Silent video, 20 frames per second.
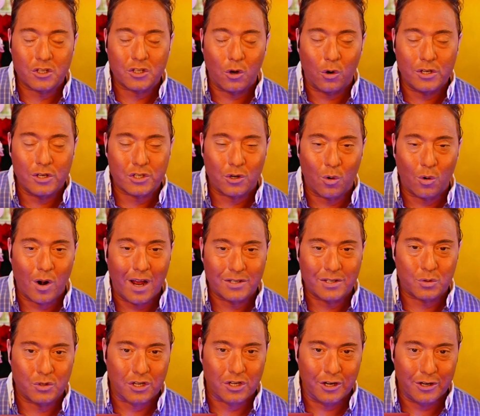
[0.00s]
head of Toys
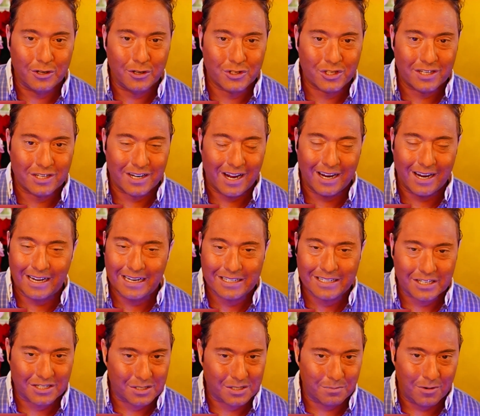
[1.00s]
R Us was on news today,
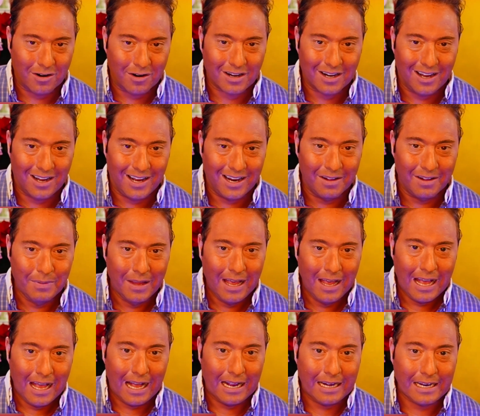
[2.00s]
and he's a smart guy.
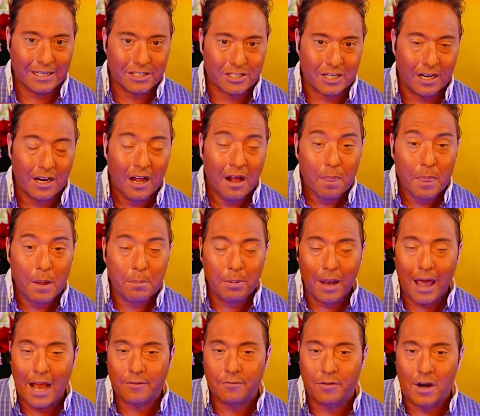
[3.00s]
And he said
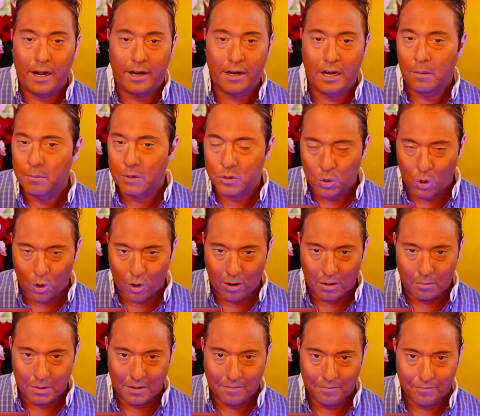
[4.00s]
the Black Friday numbers were
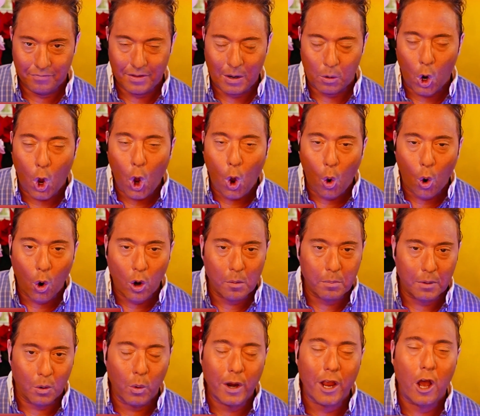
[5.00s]
horrible. They were
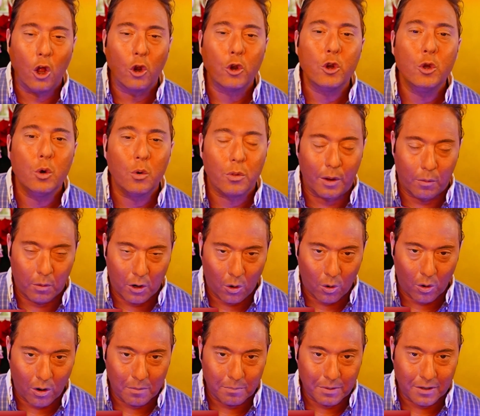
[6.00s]
horrible. We all knew they
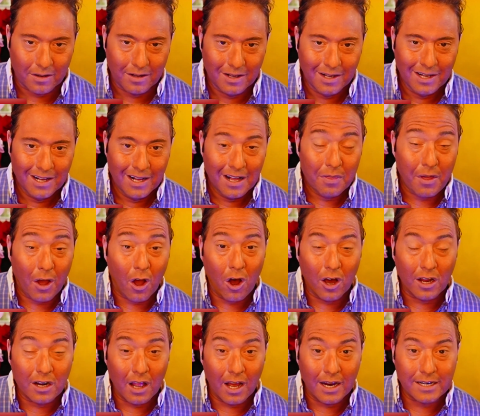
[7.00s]
were horrible. The
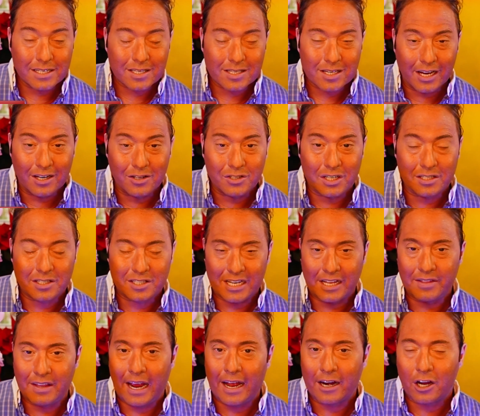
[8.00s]
online sales
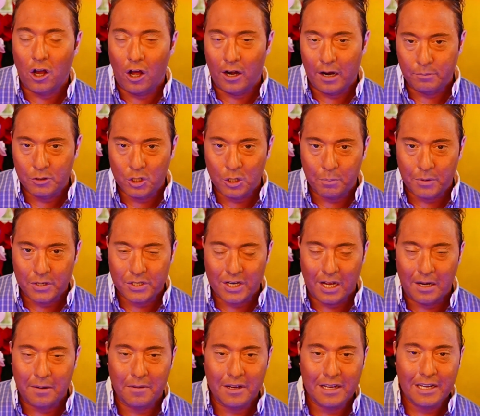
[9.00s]
that said they had gone up
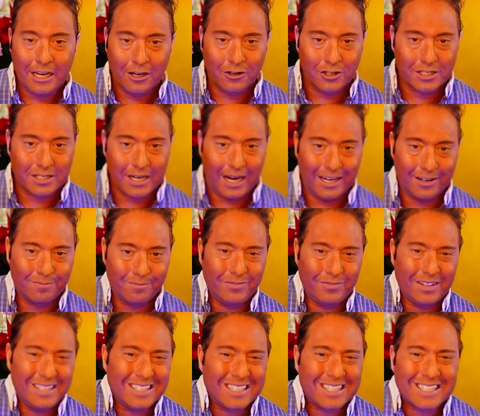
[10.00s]
2% year to
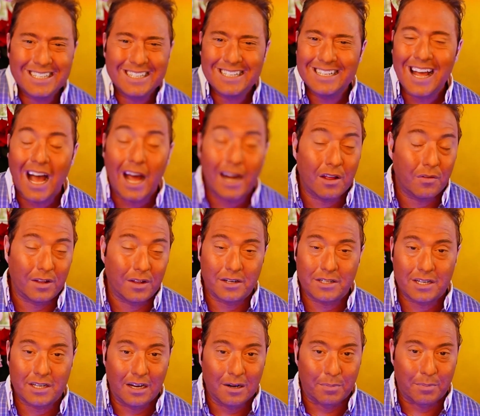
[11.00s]
date is not
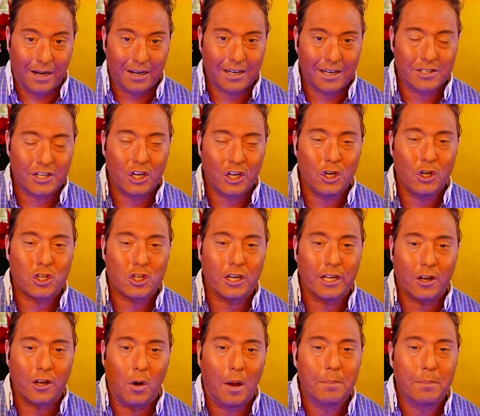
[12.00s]
anything to celebrate, because they
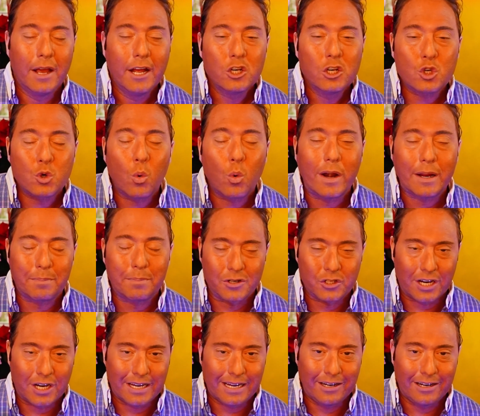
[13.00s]
usually go up
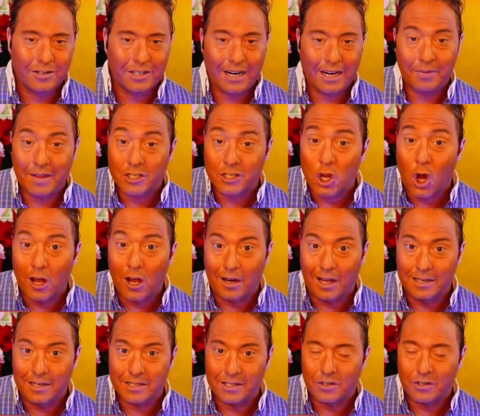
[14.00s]
20% year to date. That's
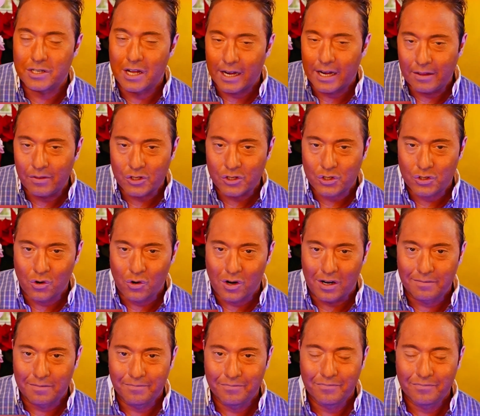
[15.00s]
online sales, not in the
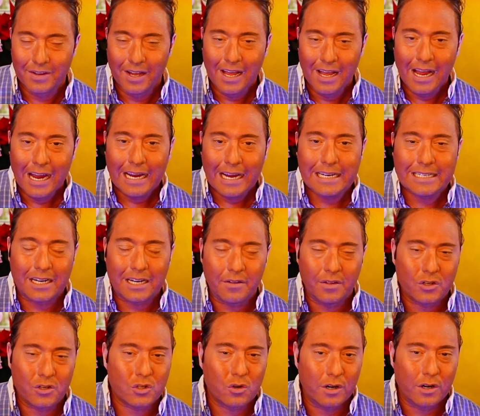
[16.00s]
store. He
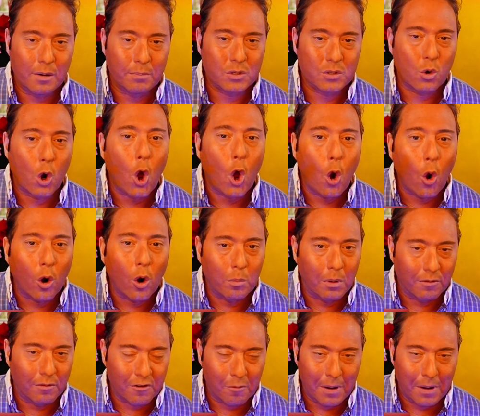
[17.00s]
said in the store numbers were
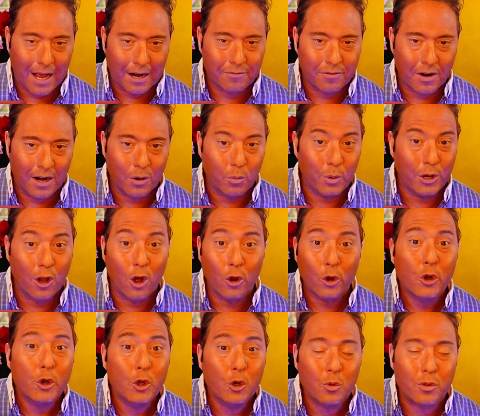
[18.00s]
horrible for Black Friday.
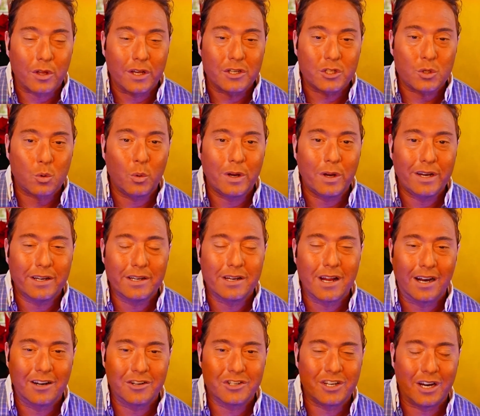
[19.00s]
We all knew this. We
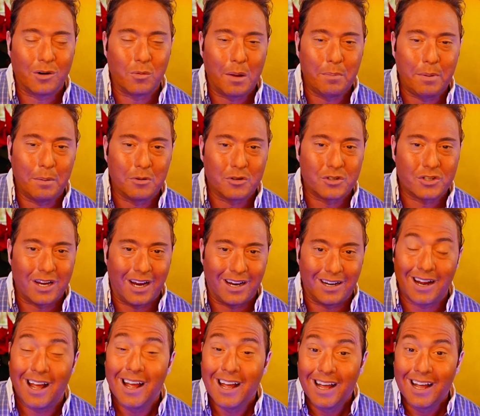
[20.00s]
did not understand why people were
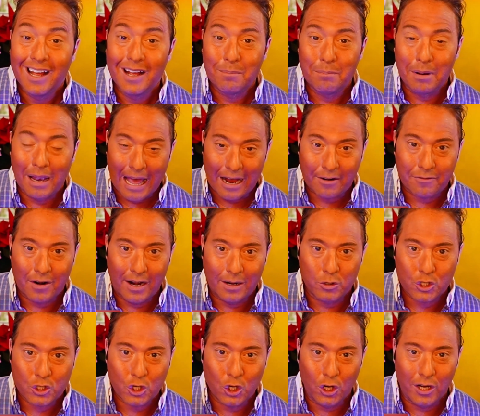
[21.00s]
saying Black
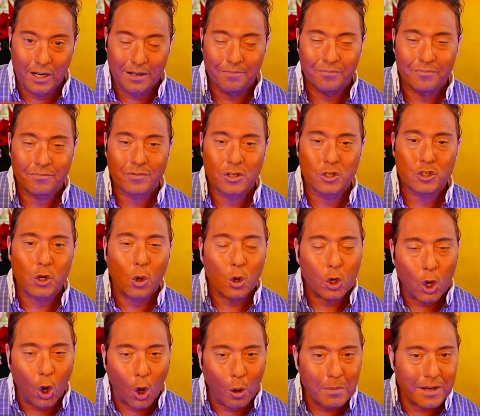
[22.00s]
Friday was good.
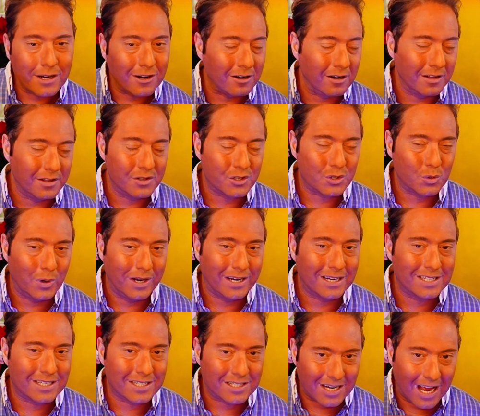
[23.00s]
So Goldman
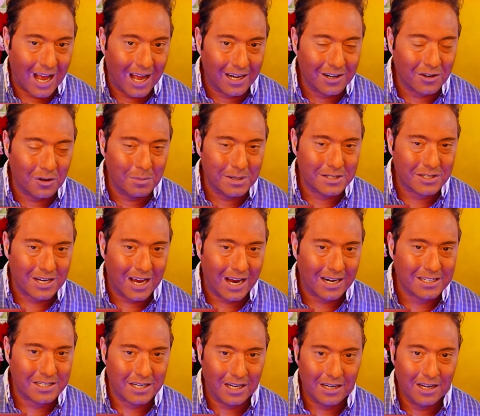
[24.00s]

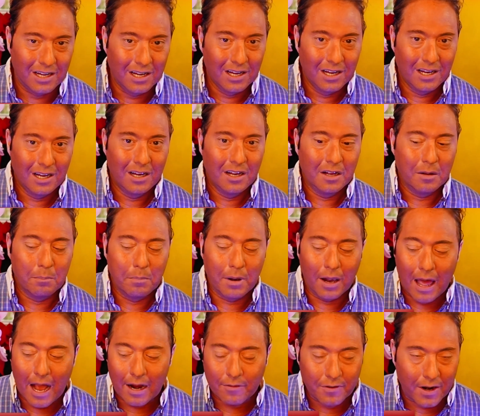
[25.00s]
Sachs said,
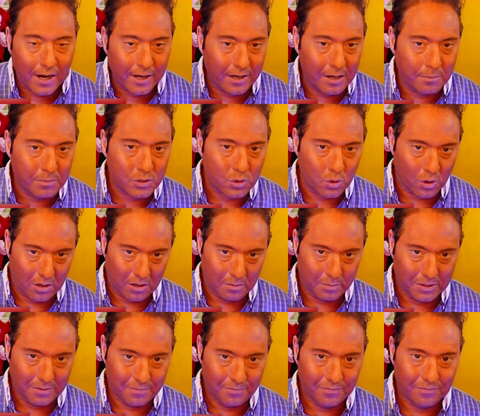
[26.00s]
Black Friday numbers were
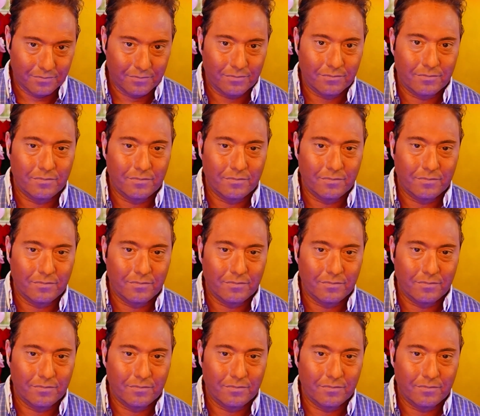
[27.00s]
horrible.